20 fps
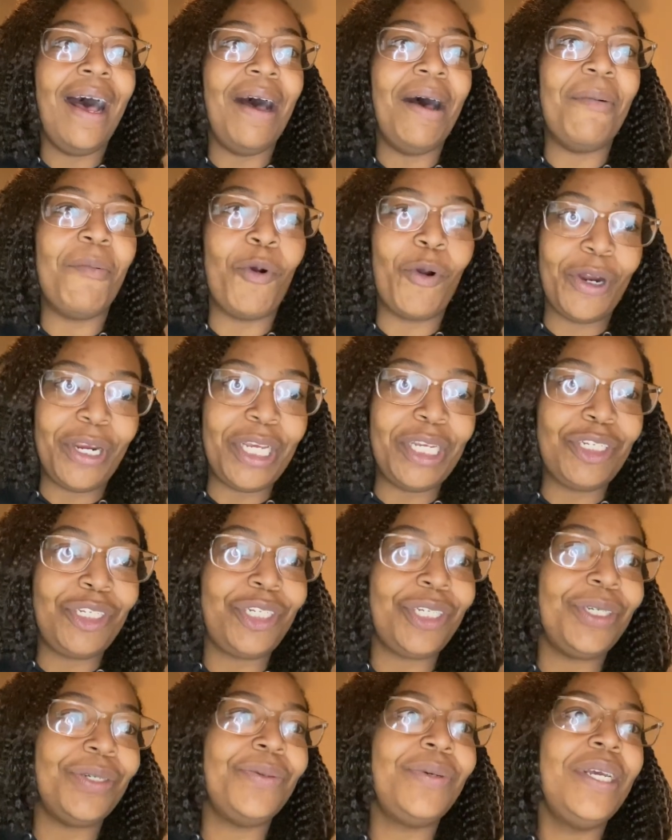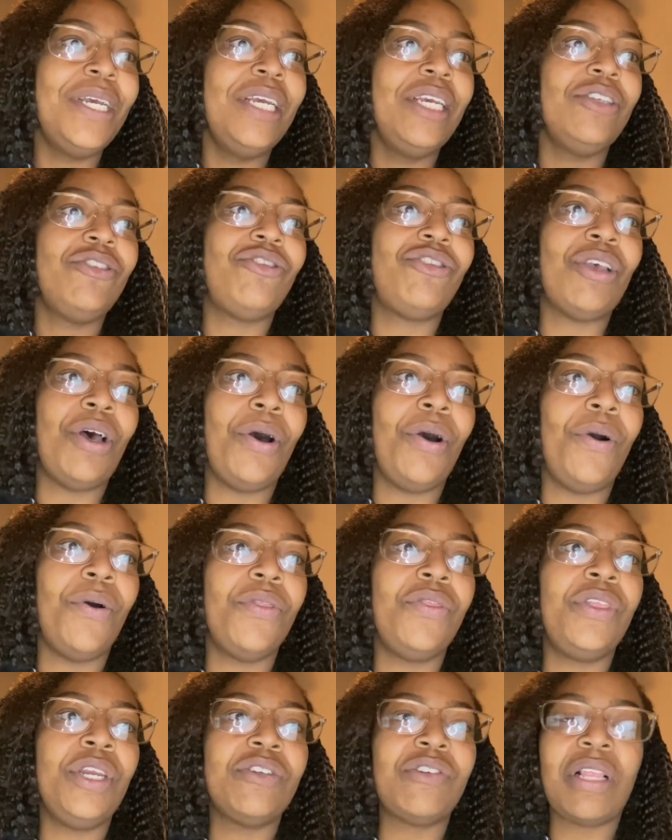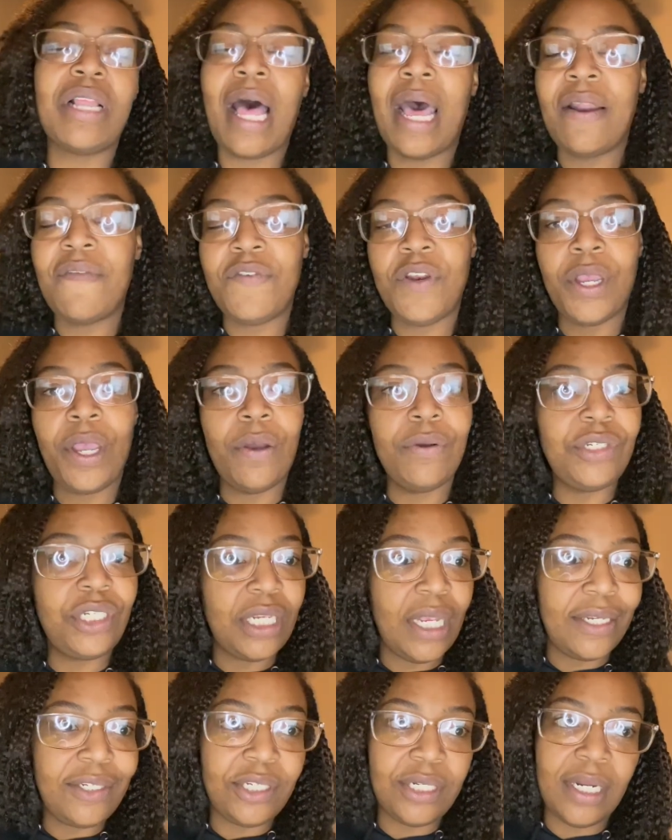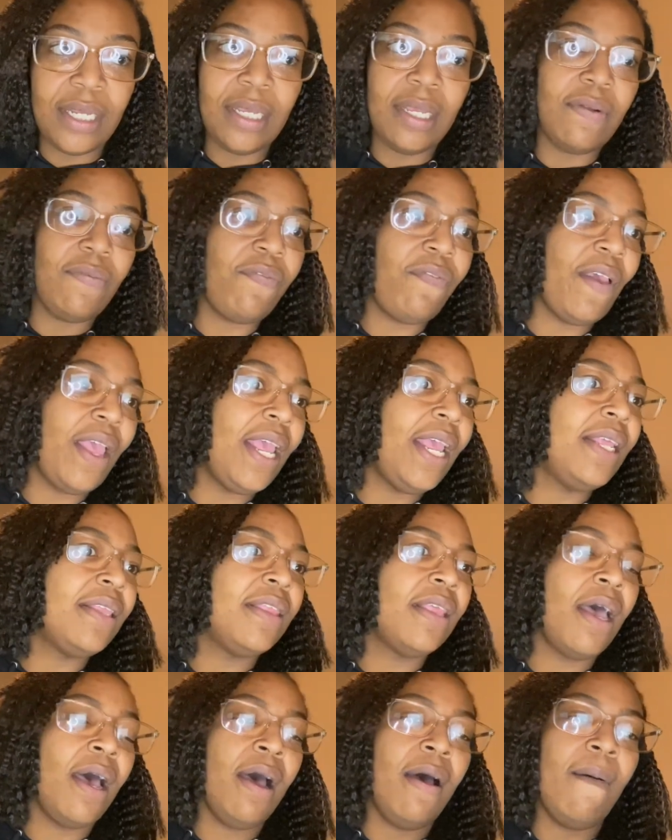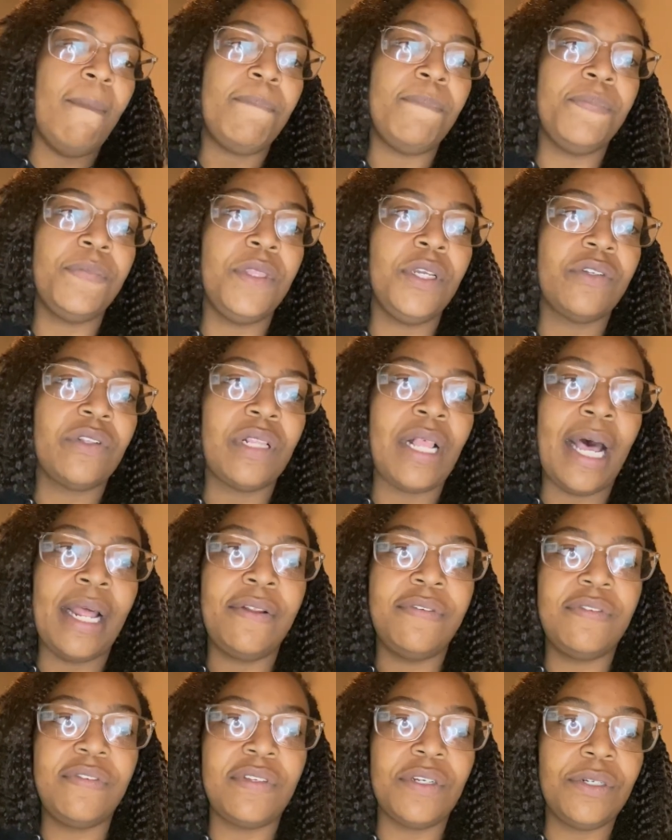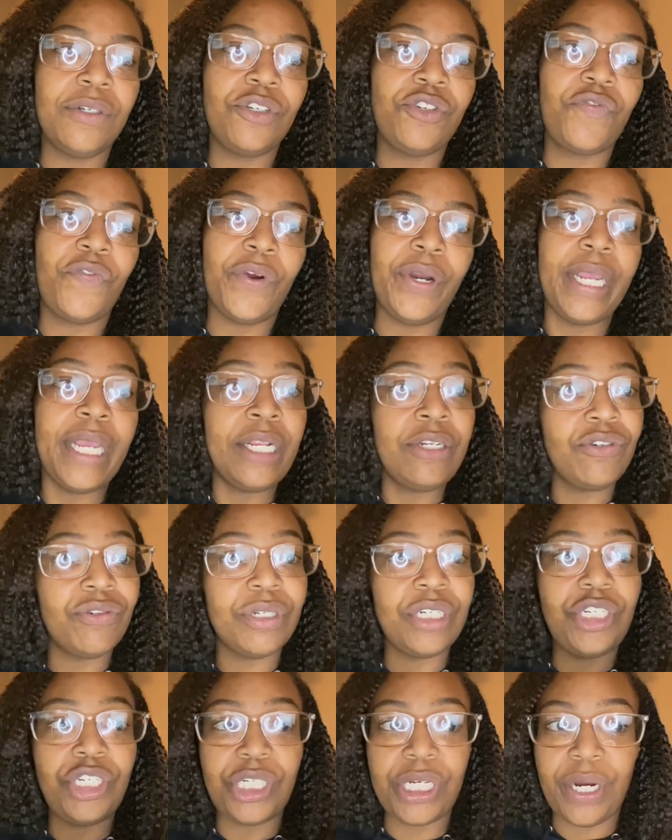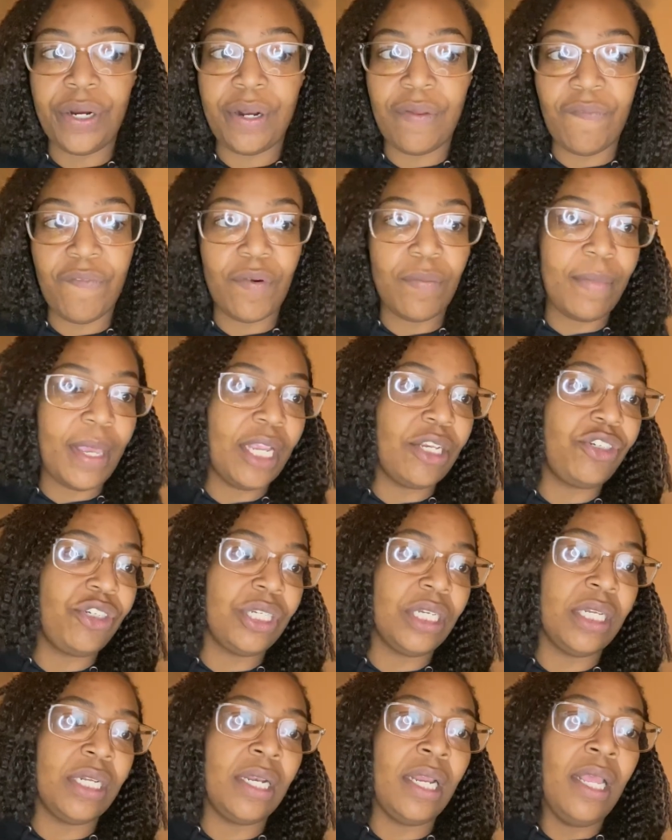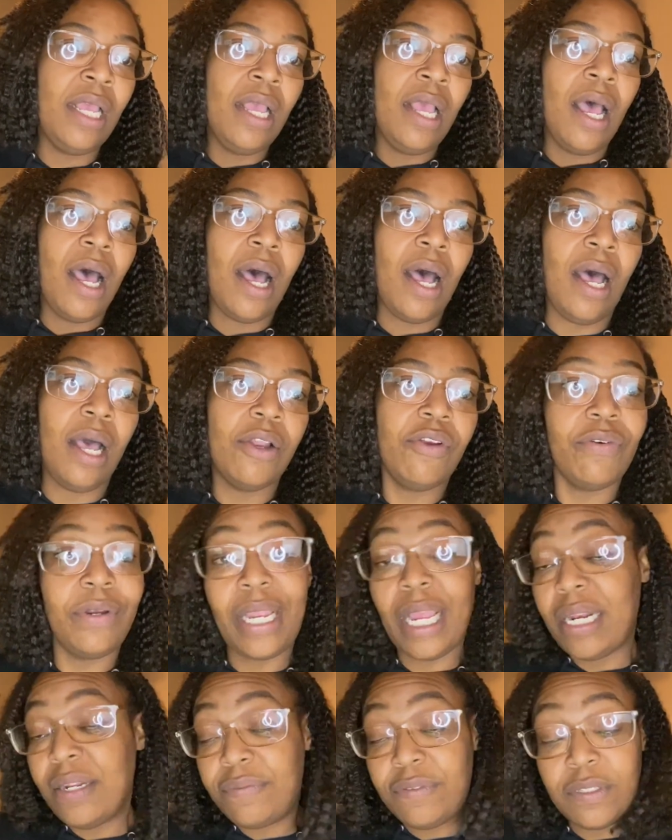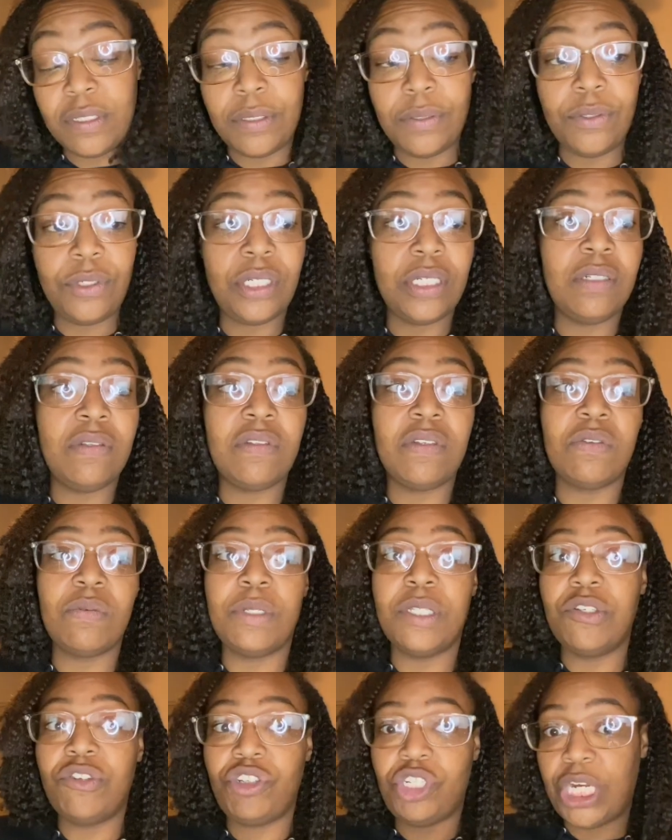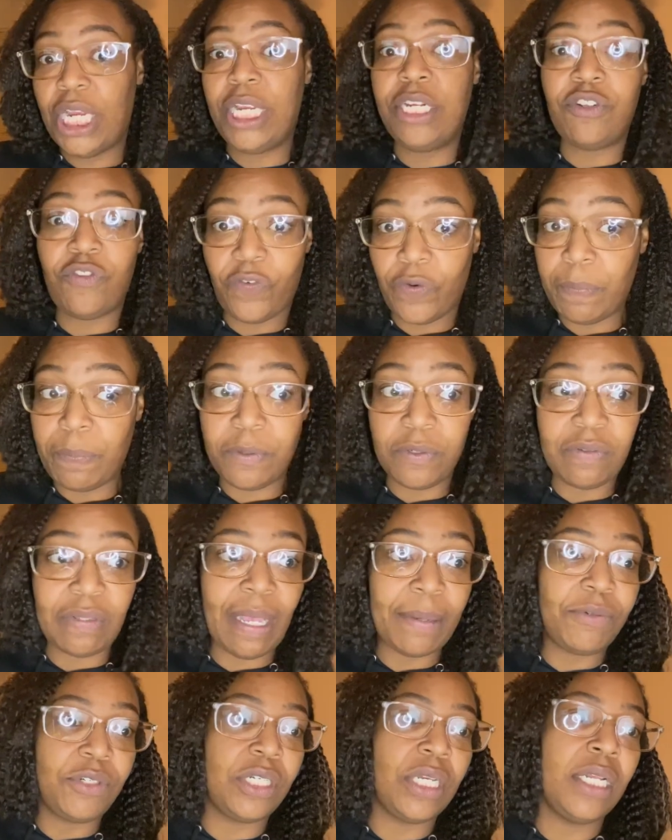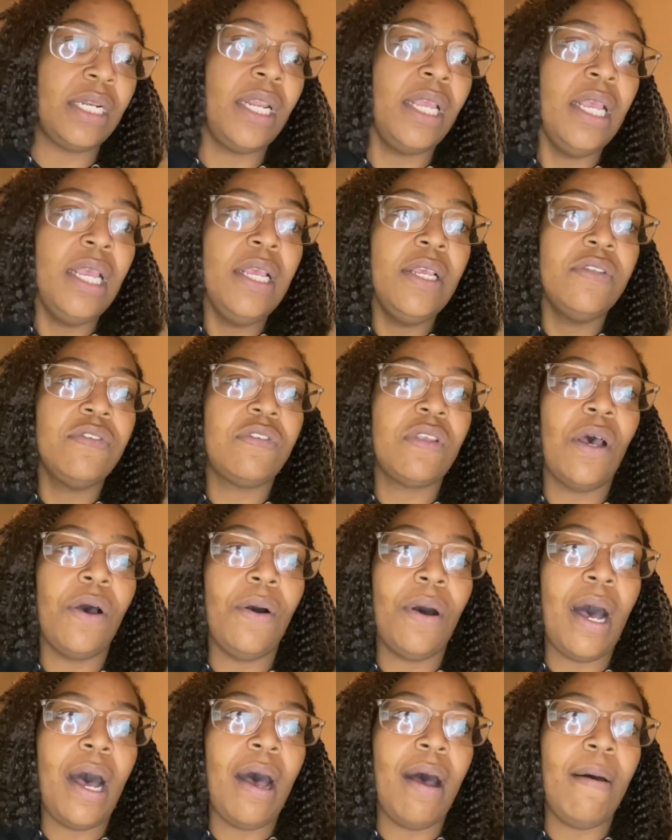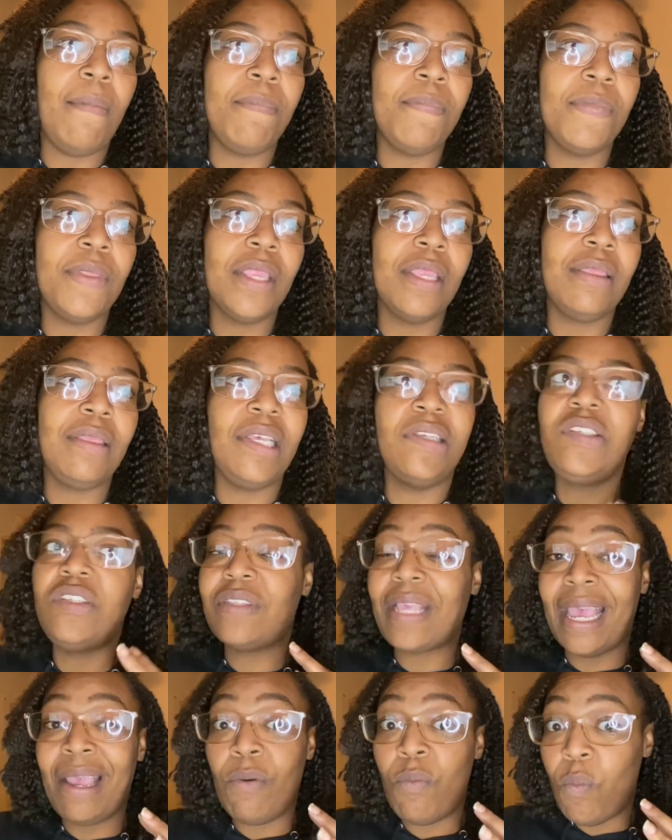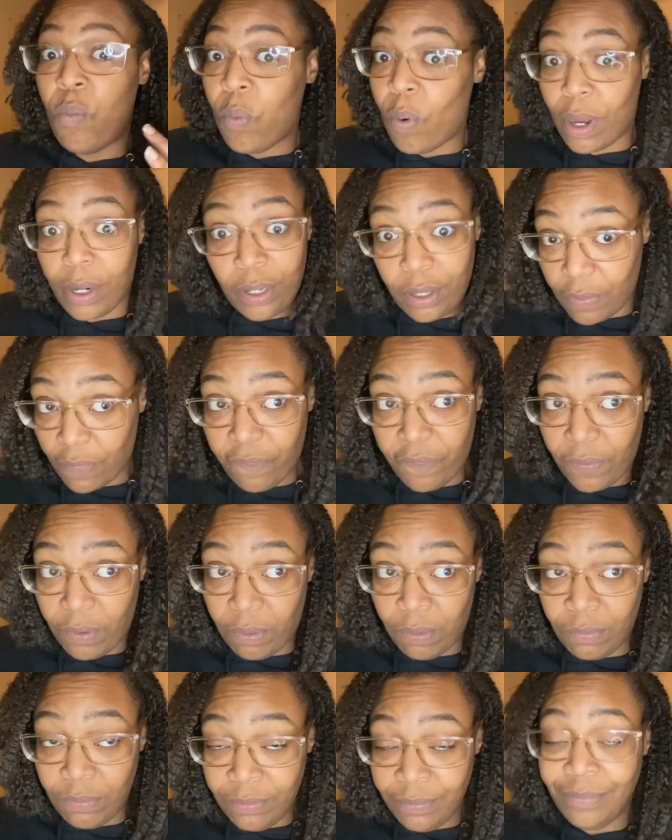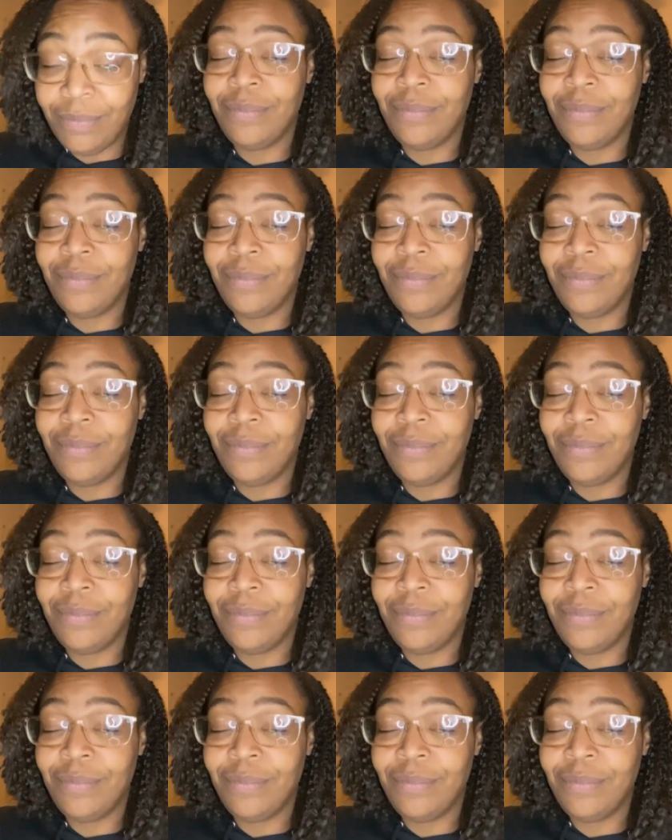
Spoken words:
or issue. So there's a lot of negotiation in good faith. There's a lot of search for interest, shared information, creative solutions, as well as change for perception. So this is a wonderful